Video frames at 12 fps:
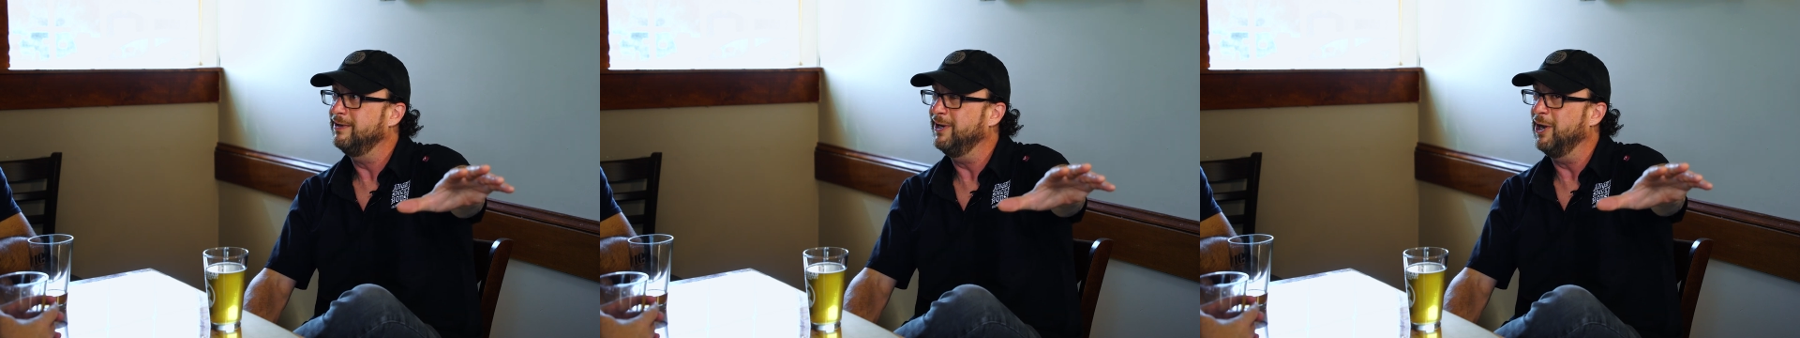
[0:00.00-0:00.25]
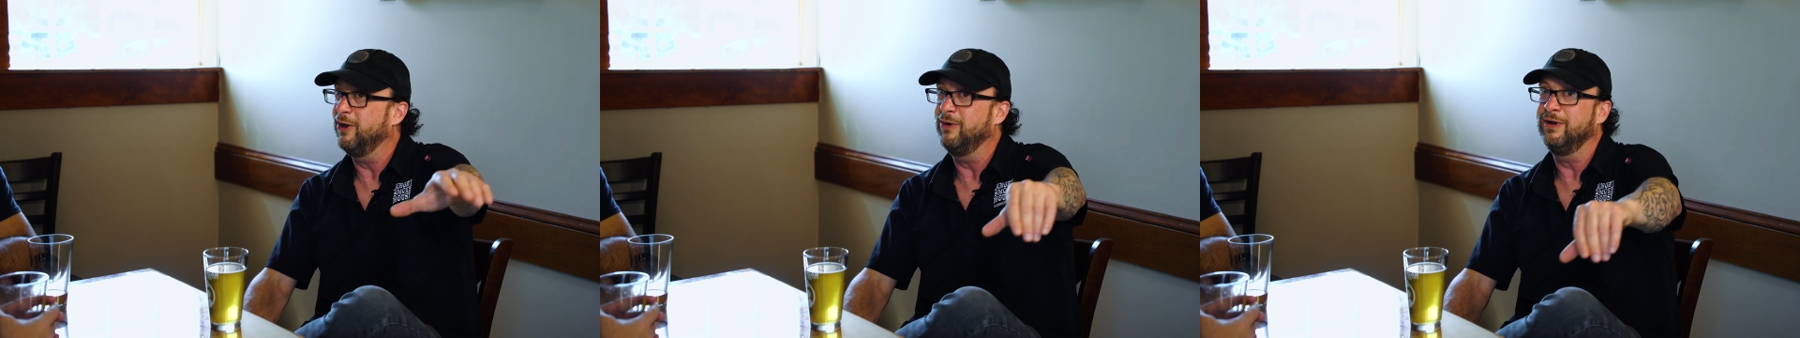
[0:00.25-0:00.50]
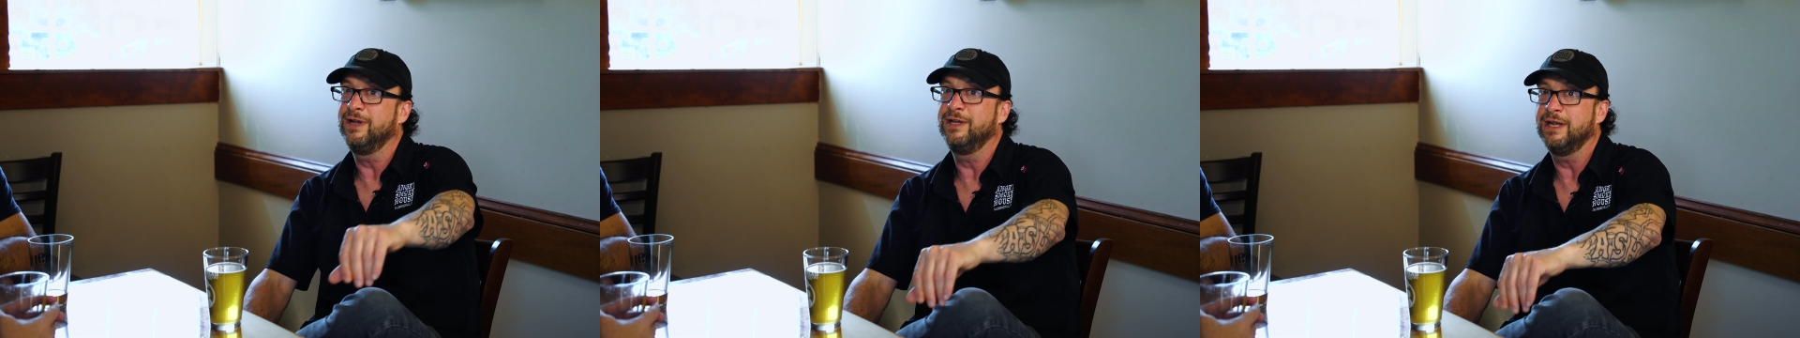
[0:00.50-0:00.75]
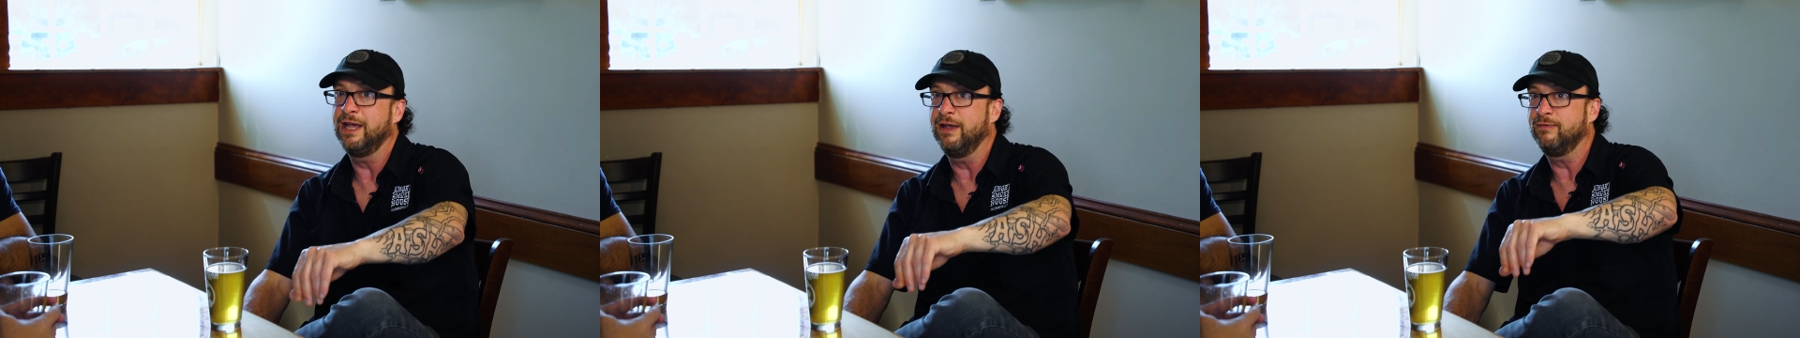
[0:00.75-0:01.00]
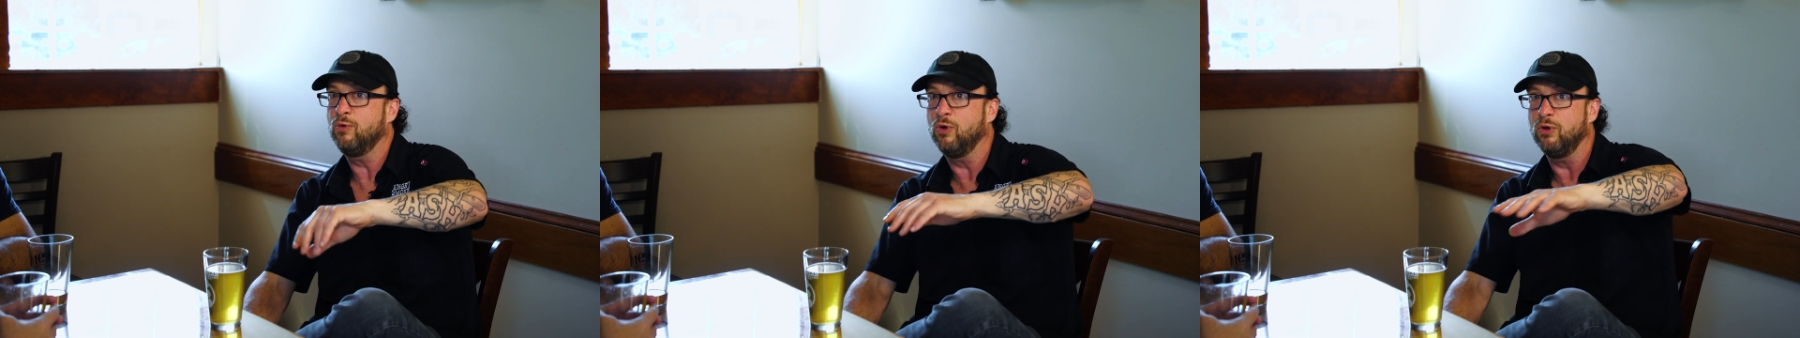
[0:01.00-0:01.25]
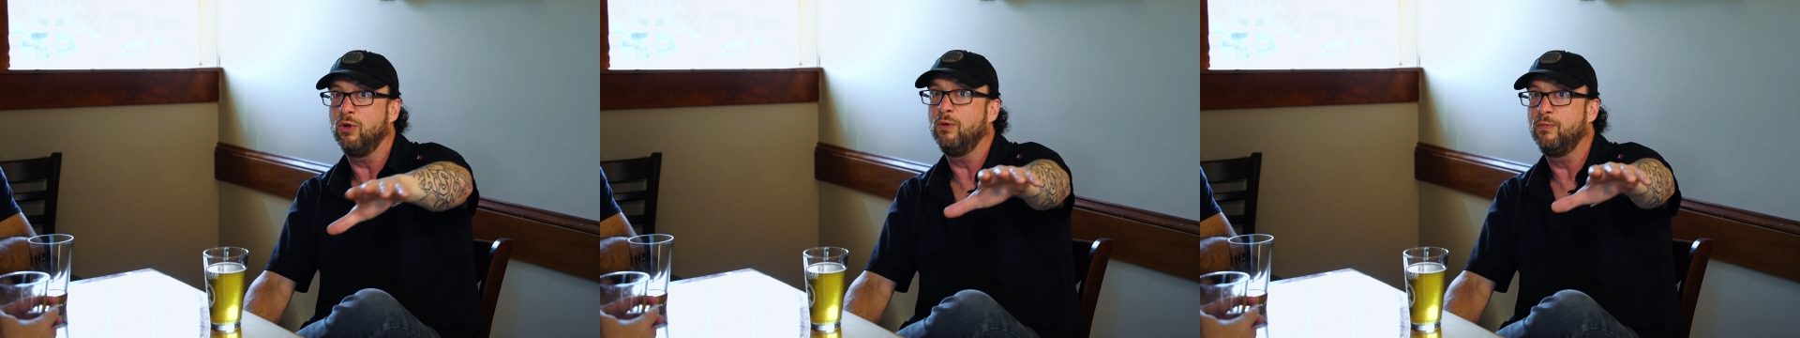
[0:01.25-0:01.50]
And I have
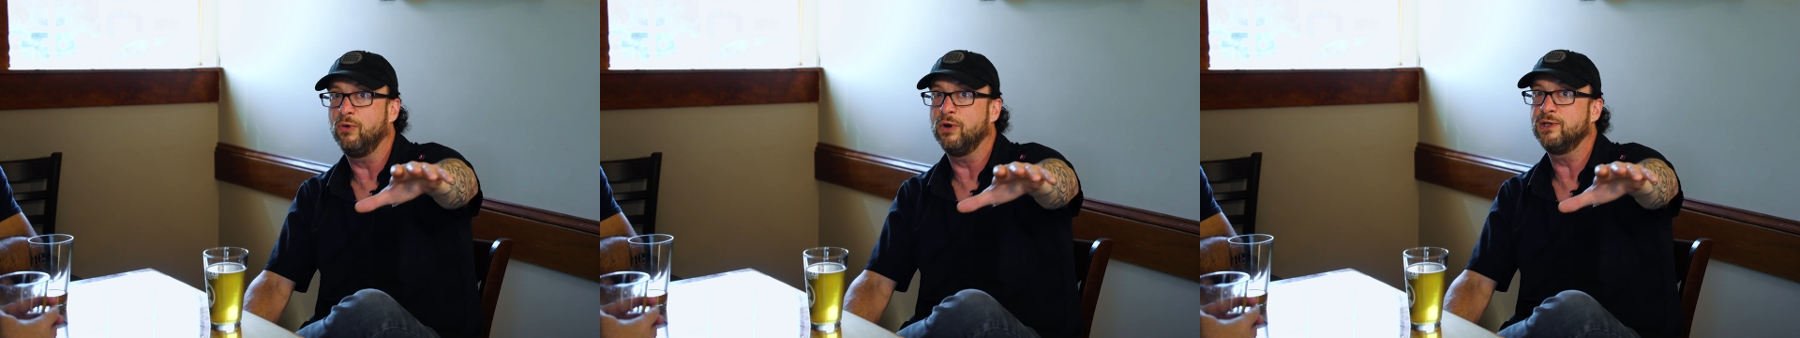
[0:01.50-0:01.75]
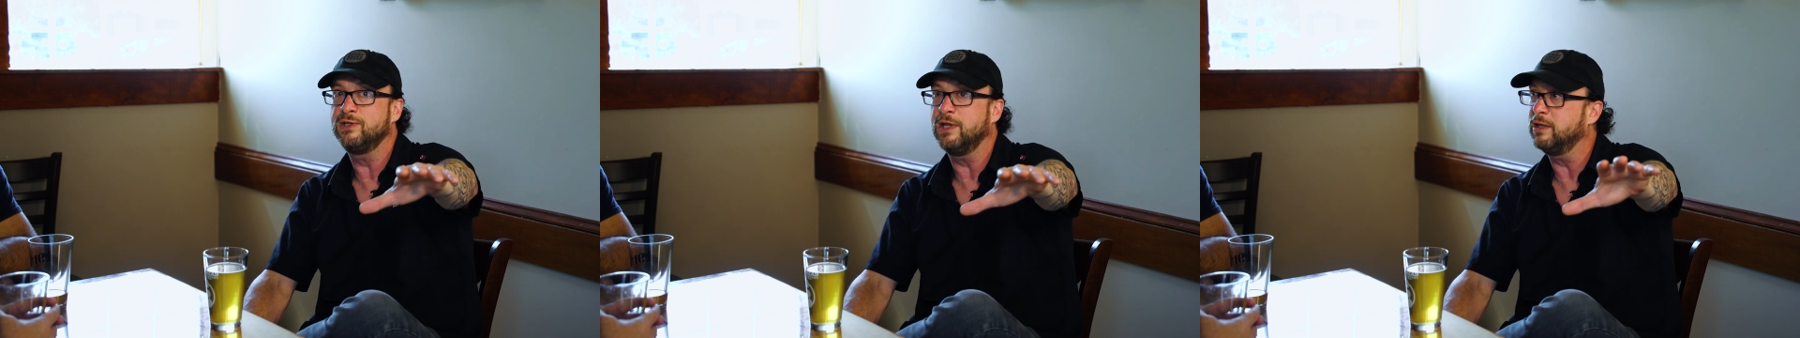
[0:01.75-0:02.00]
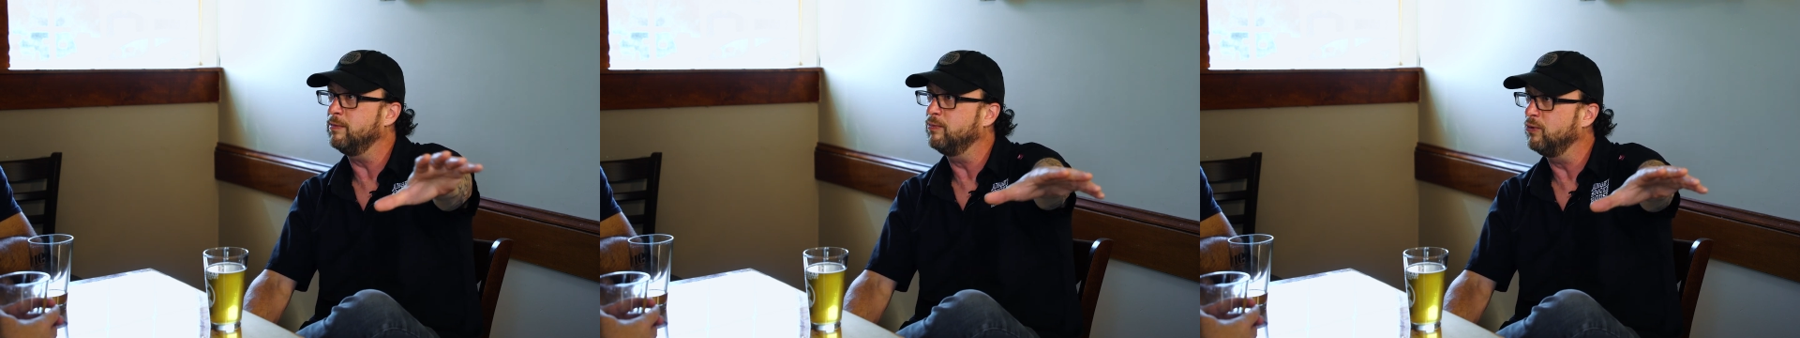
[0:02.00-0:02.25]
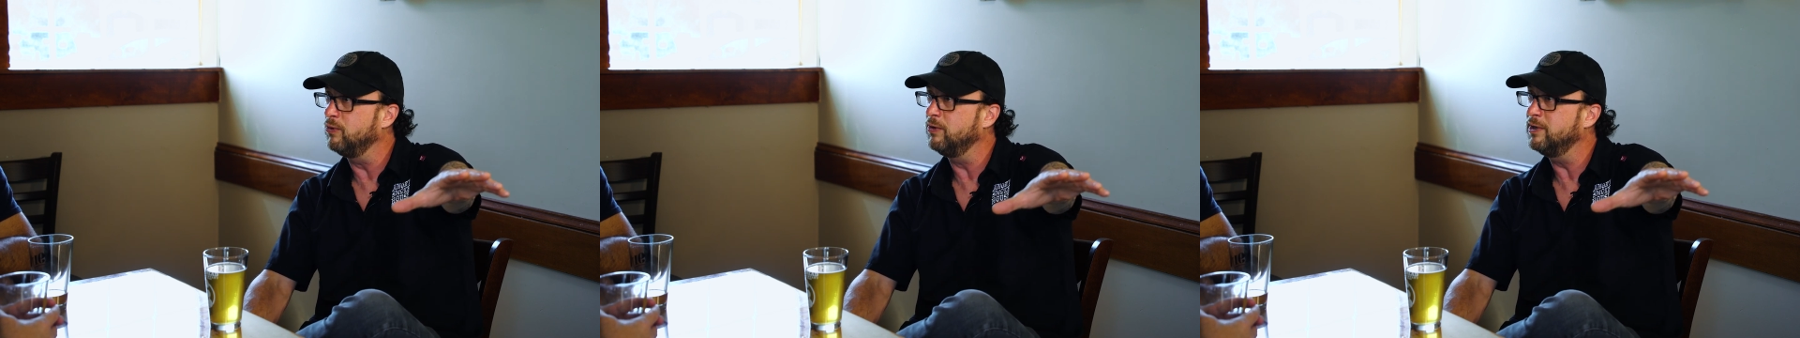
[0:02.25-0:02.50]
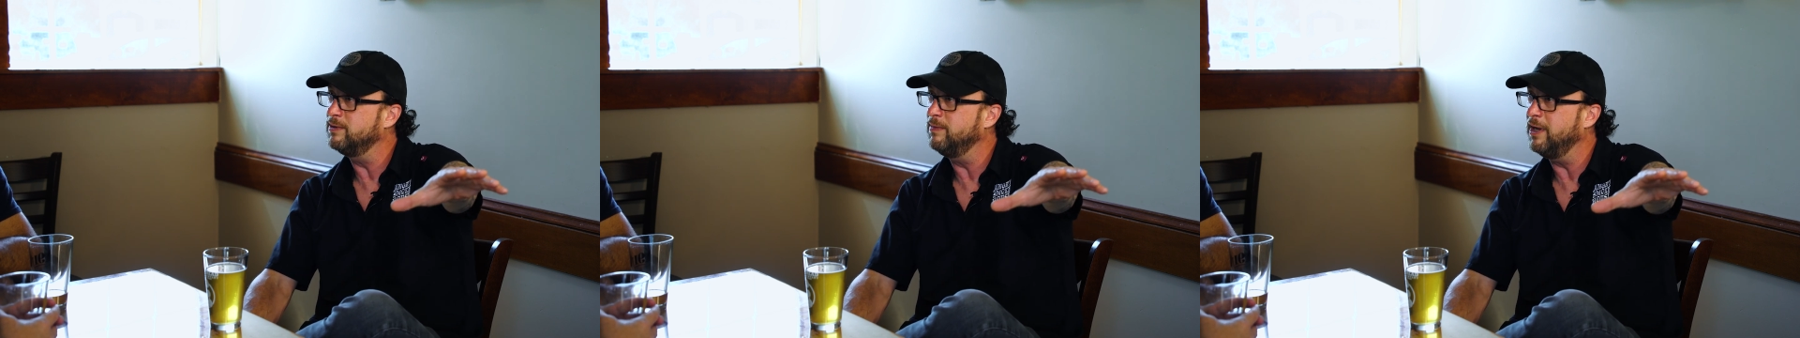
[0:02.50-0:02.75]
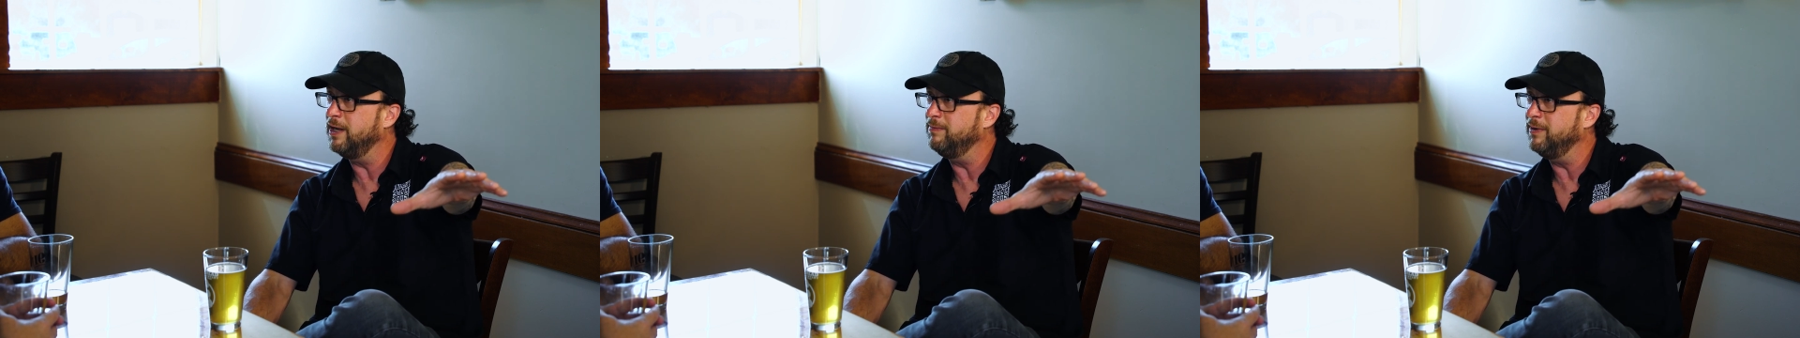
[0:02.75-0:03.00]
cornhole boards that the breweries
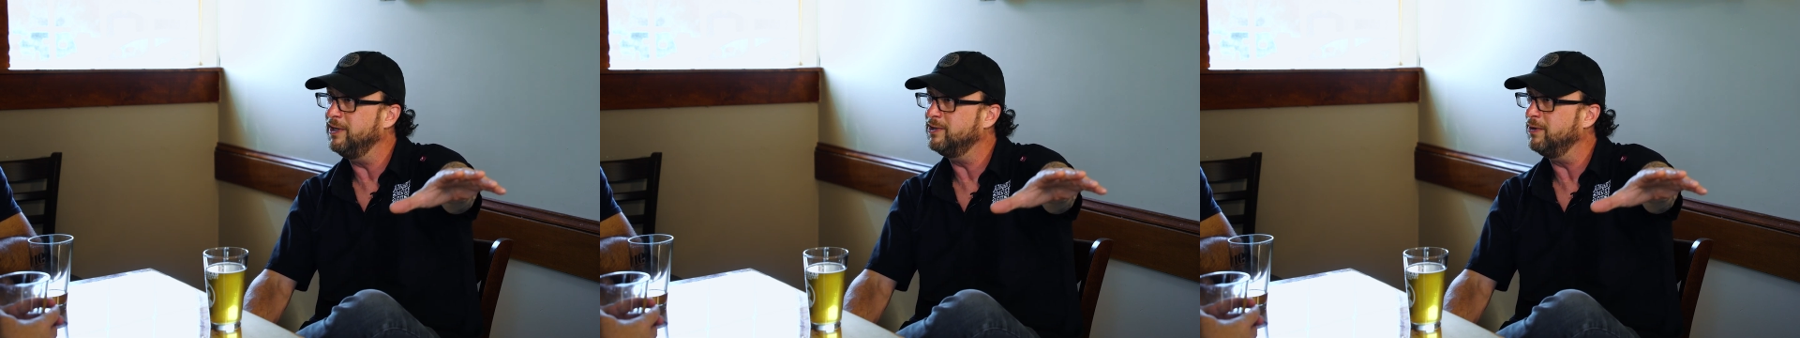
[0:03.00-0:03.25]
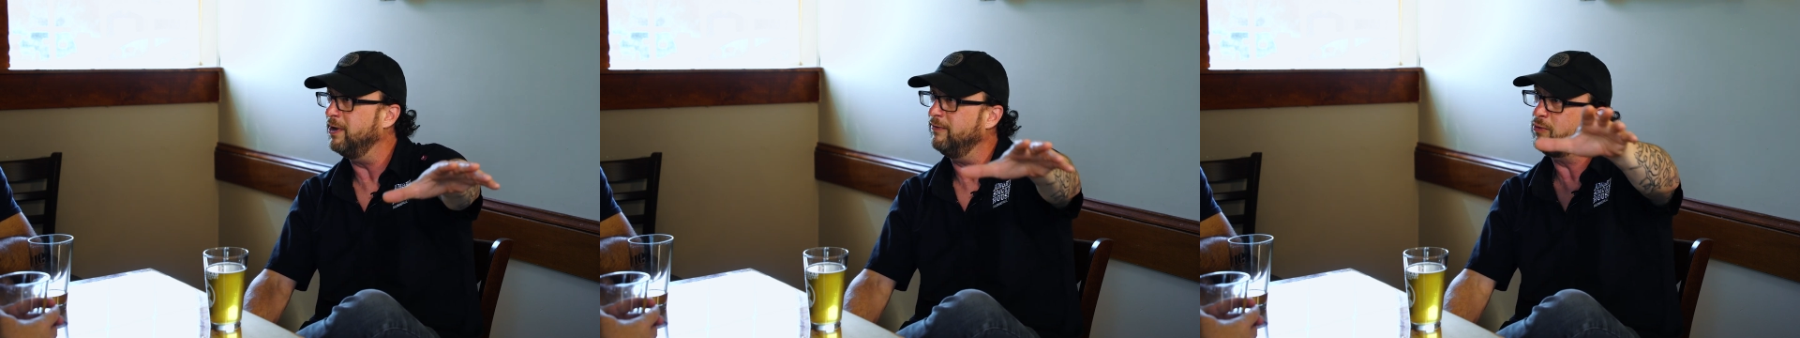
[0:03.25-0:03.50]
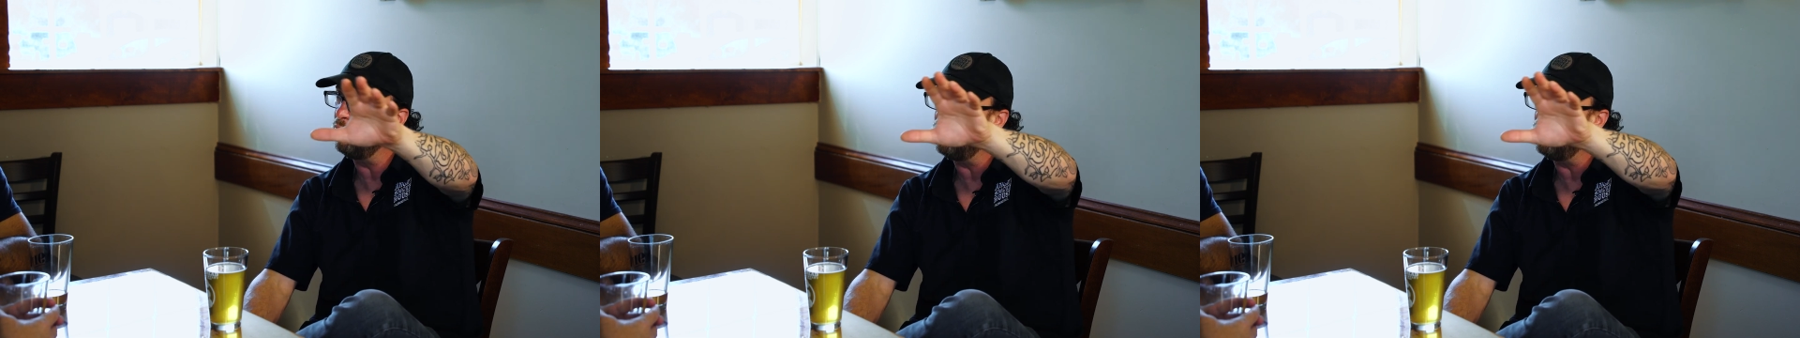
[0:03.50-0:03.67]
made me, so I'll have